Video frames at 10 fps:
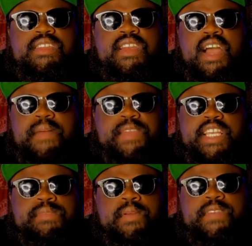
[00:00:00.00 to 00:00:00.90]
Uh, I think
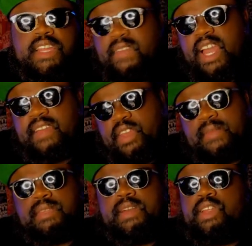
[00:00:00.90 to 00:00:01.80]
it's perfectly fine if you have
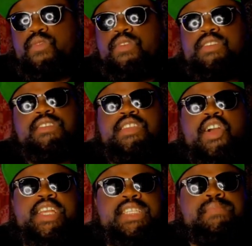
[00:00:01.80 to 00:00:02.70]
somebody who works and y'all
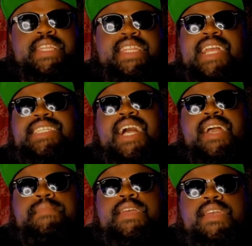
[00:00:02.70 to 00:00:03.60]
can split that
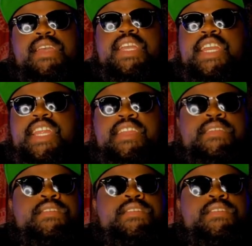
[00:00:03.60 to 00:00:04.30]
time. And